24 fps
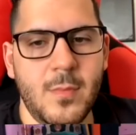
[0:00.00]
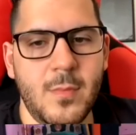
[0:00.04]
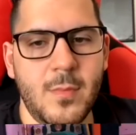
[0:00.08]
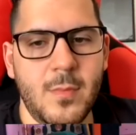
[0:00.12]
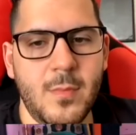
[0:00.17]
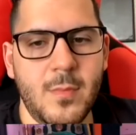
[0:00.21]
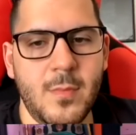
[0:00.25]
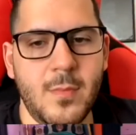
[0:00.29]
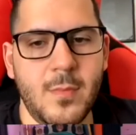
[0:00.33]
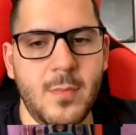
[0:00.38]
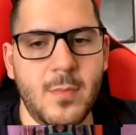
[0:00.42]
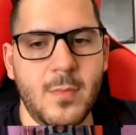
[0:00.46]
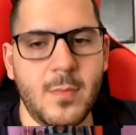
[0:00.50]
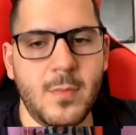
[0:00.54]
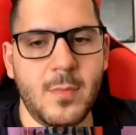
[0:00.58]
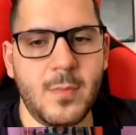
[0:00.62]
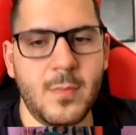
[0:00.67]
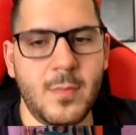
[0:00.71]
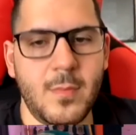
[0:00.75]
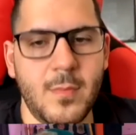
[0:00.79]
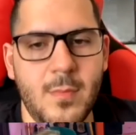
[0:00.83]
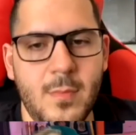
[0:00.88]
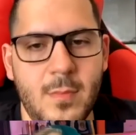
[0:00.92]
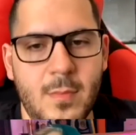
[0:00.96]

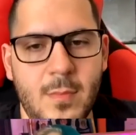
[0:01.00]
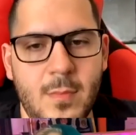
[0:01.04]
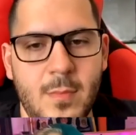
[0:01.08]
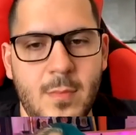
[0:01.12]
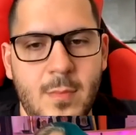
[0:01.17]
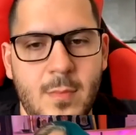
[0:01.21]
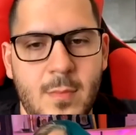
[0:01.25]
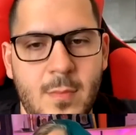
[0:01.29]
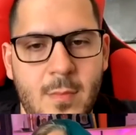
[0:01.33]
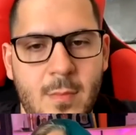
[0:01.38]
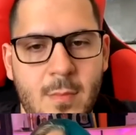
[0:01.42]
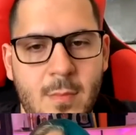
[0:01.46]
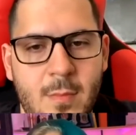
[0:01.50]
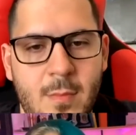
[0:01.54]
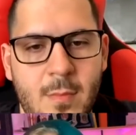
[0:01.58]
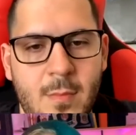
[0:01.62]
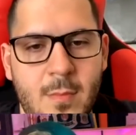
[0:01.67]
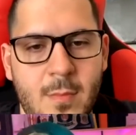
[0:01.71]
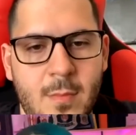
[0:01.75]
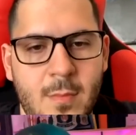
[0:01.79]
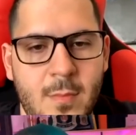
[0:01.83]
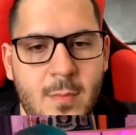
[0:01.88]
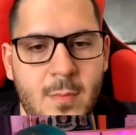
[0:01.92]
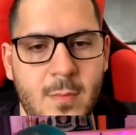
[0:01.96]

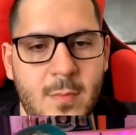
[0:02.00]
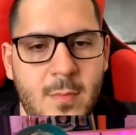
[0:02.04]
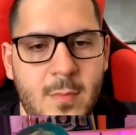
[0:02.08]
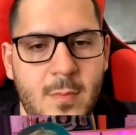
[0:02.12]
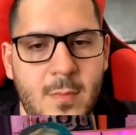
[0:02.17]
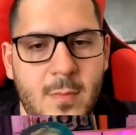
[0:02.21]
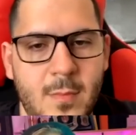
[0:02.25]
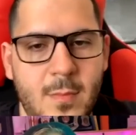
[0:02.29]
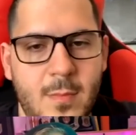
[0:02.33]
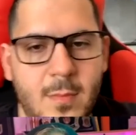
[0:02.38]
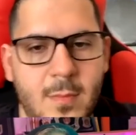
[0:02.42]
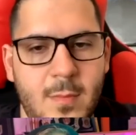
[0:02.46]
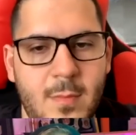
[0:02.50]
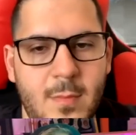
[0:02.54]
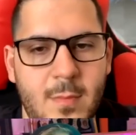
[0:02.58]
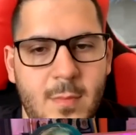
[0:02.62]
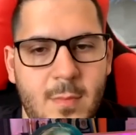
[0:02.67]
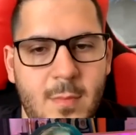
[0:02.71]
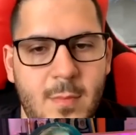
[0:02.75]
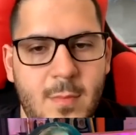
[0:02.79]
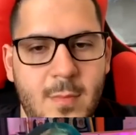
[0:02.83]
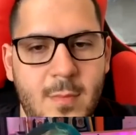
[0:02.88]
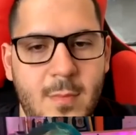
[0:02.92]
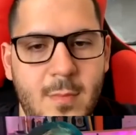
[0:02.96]

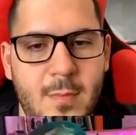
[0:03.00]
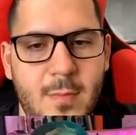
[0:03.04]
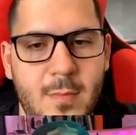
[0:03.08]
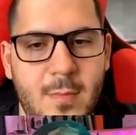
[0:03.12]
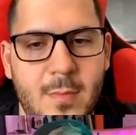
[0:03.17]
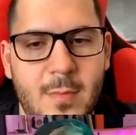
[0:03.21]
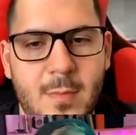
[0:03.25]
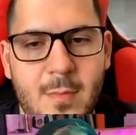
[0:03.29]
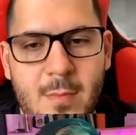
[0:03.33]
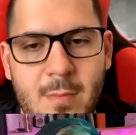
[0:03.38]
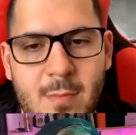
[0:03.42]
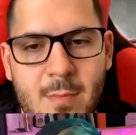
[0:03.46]
No words are spoken by the person on screen.